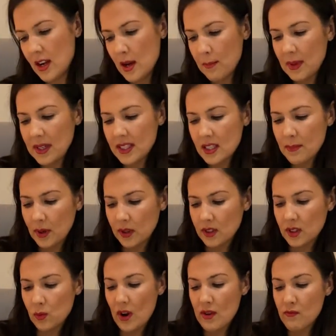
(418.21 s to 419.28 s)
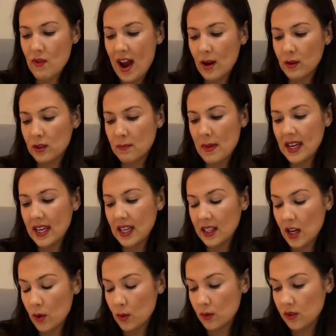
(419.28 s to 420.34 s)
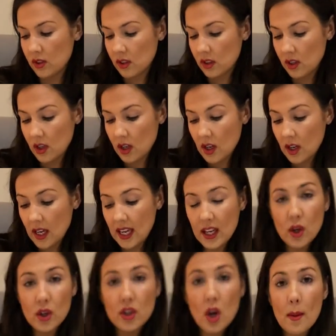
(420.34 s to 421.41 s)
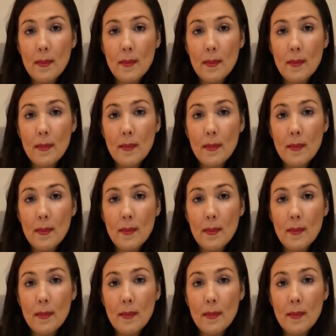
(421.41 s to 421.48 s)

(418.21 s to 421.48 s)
Mr. Bunce went round making notes. He could not